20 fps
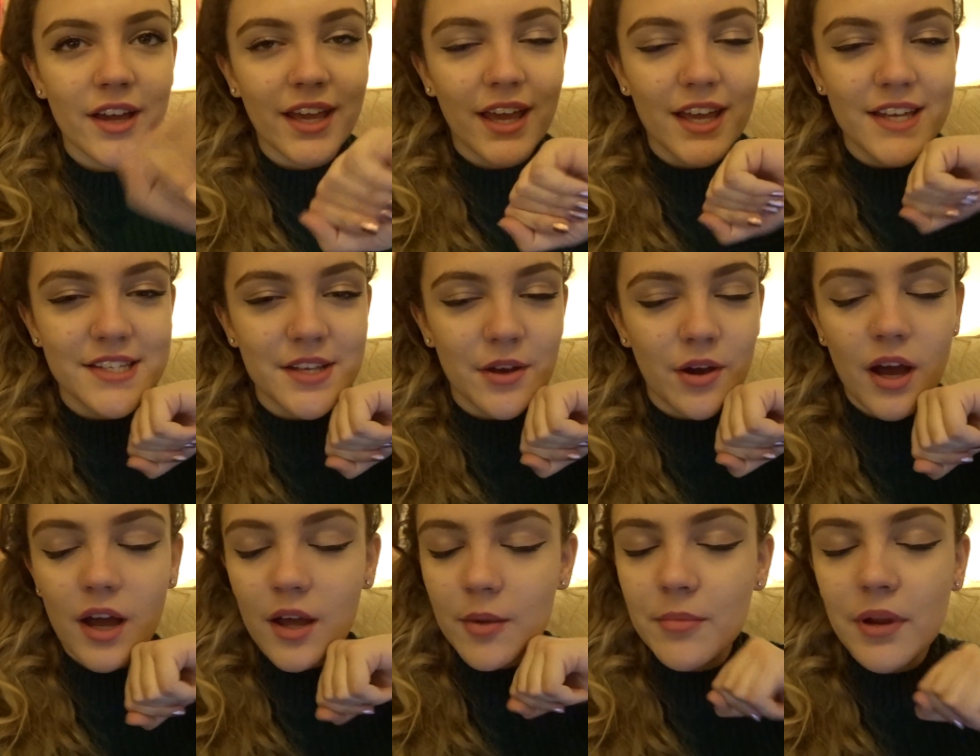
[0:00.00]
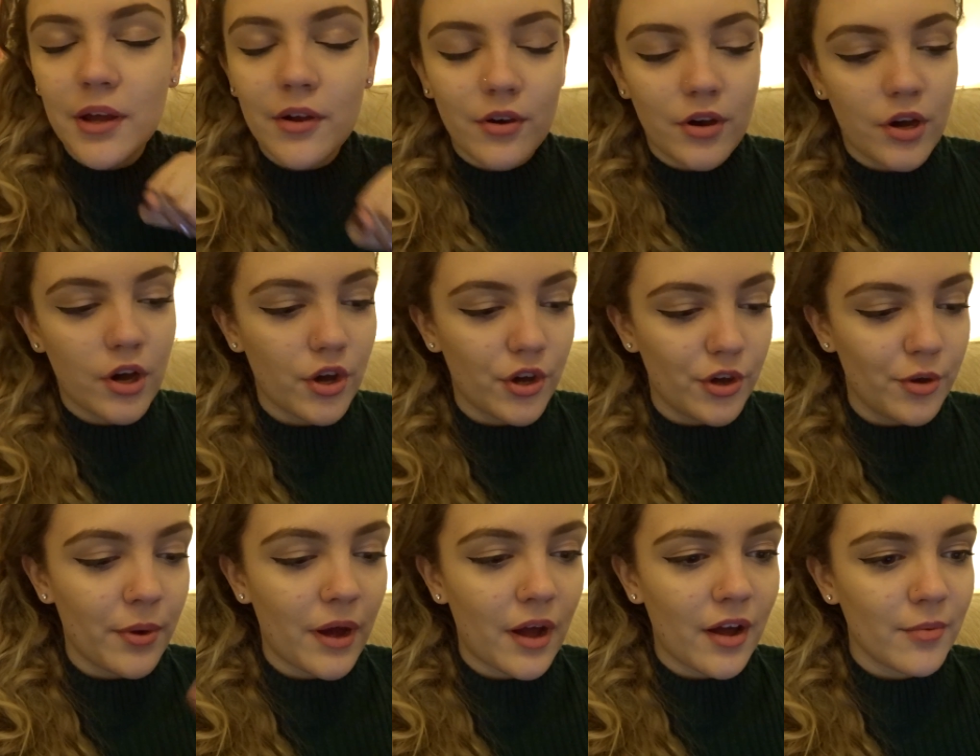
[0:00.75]
Okay, so I'm now
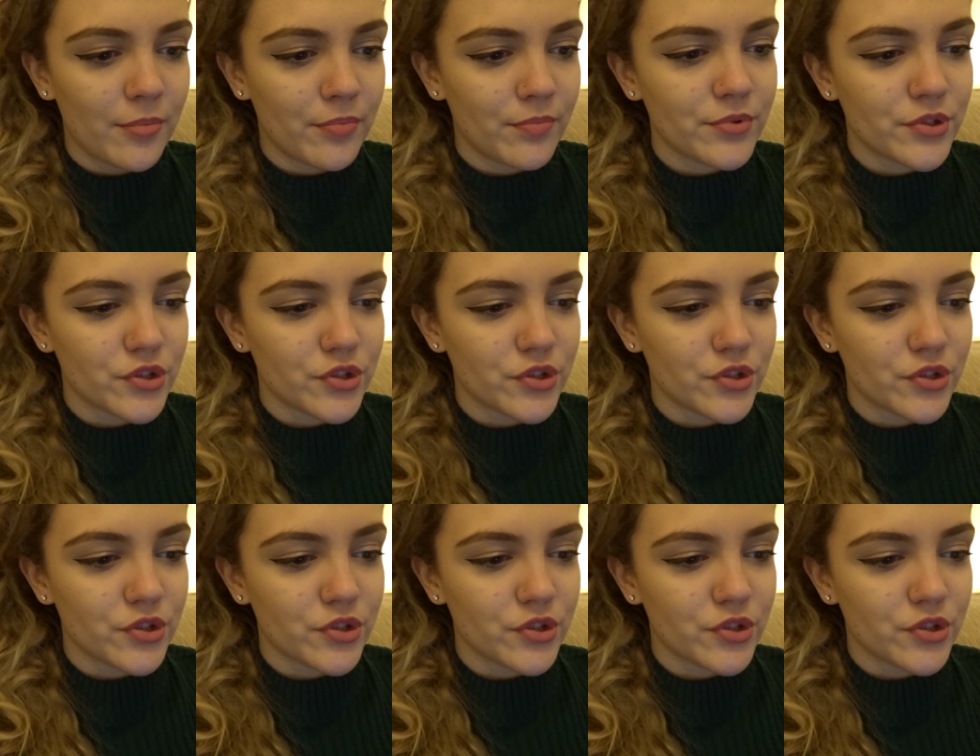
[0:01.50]
home. I